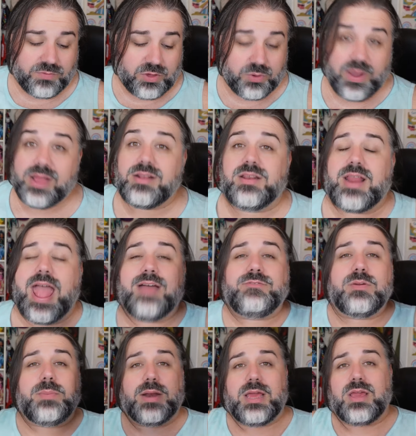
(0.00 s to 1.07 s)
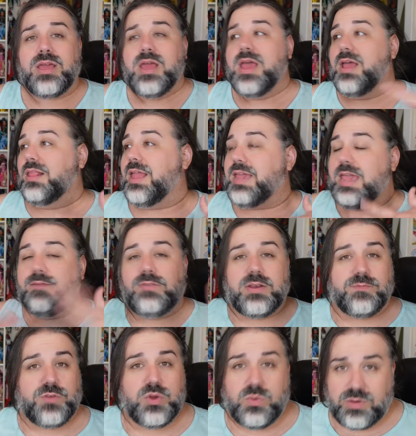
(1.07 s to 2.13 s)
of you and everybody, like even
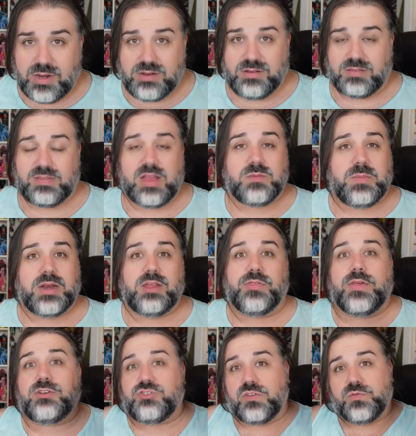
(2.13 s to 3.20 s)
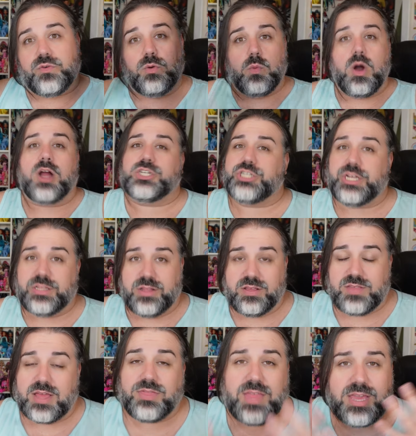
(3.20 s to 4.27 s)
if you didn't send me anything just for watching
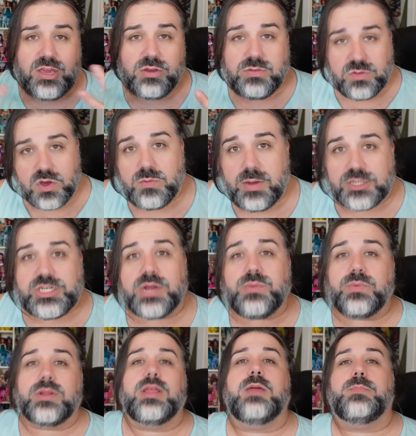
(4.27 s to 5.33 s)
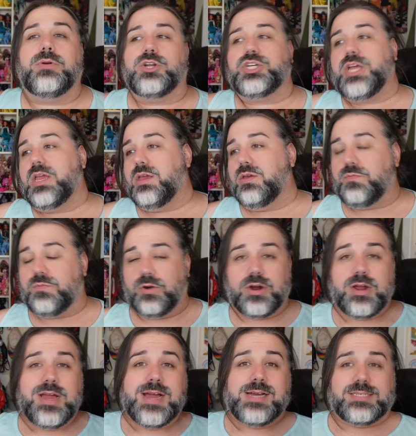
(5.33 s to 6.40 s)
this, I think thank you so much. I really appreciate you
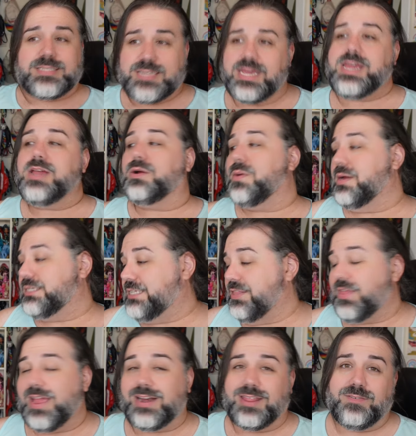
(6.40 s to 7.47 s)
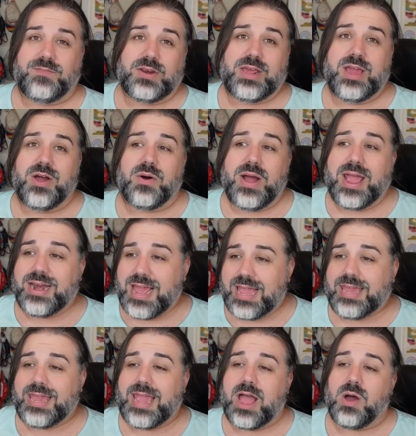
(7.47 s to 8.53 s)
for sticking around to the end of the video and
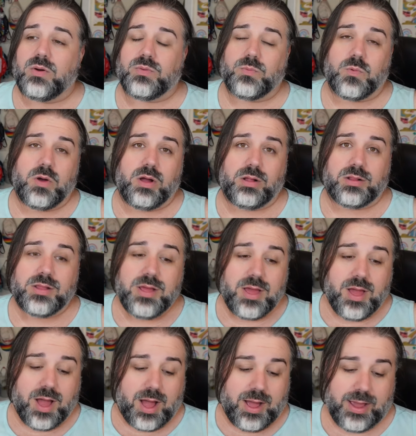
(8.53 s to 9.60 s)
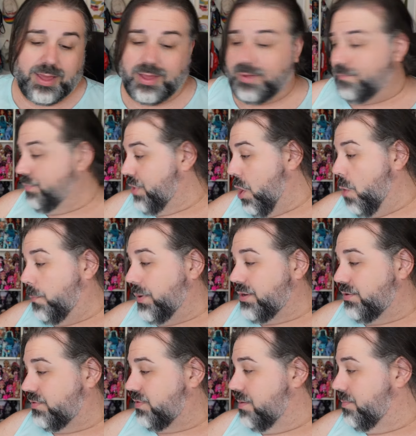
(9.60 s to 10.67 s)
hanging out while I
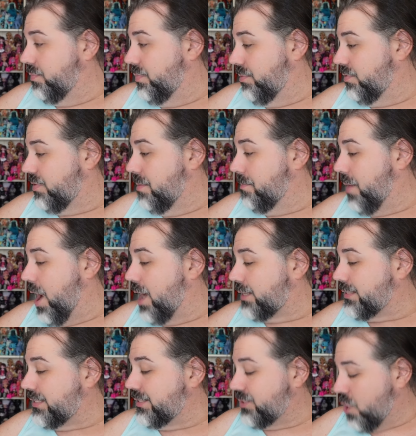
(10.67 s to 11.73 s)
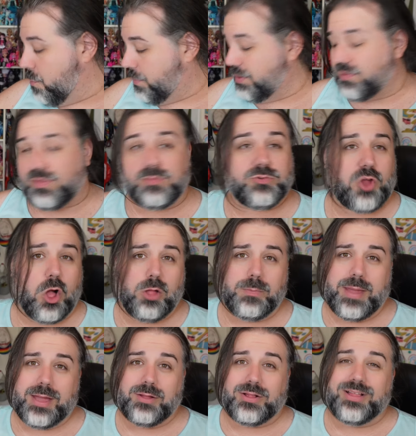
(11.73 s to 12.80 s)
opened some, some boxes, opened some doll
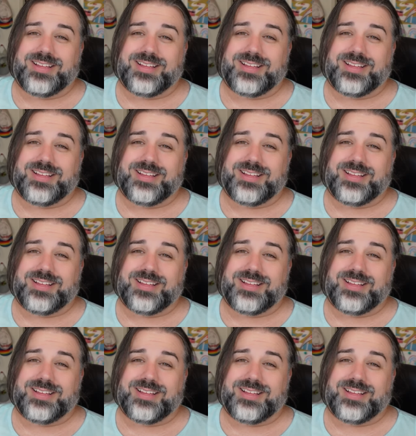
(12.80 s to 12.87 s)
mail.